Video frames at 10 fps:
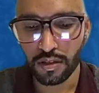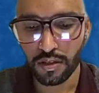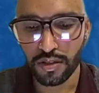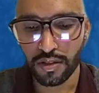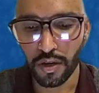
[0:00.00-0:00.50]

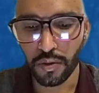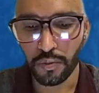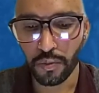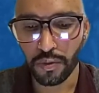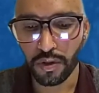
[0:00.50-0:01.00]

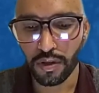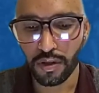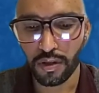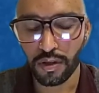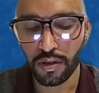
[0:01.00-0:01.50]
So
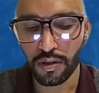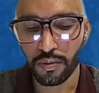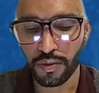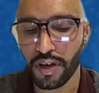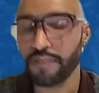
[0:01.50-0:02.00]

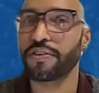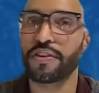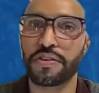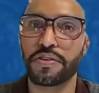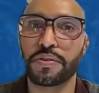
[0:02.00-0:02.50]
without
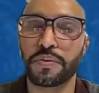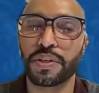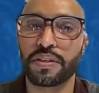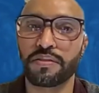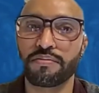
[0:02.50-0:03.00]
further ado, we
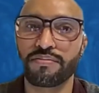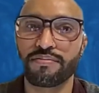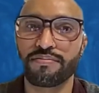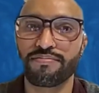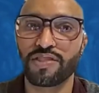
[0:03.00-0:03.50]
can
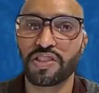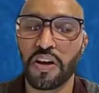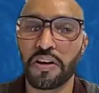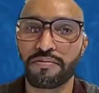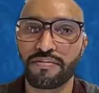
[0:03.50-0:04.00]

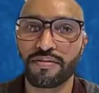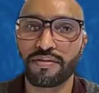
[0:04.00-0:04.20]
start